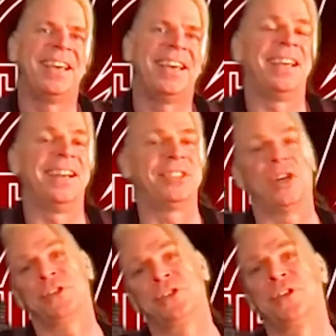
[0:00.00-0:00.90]
and it's
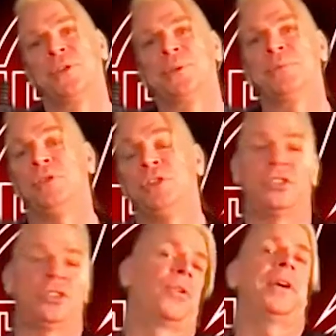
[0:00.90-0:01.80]
also
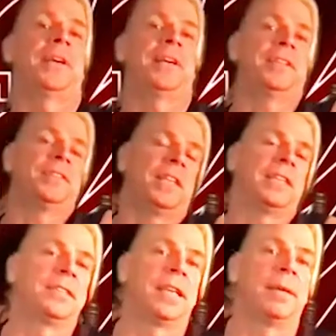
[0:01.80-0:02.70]
destroying us at
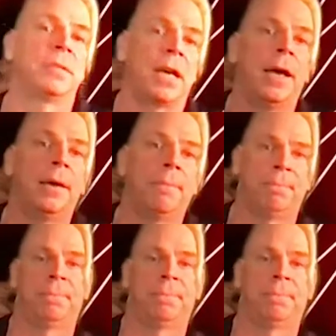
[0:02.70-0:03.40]
the same time.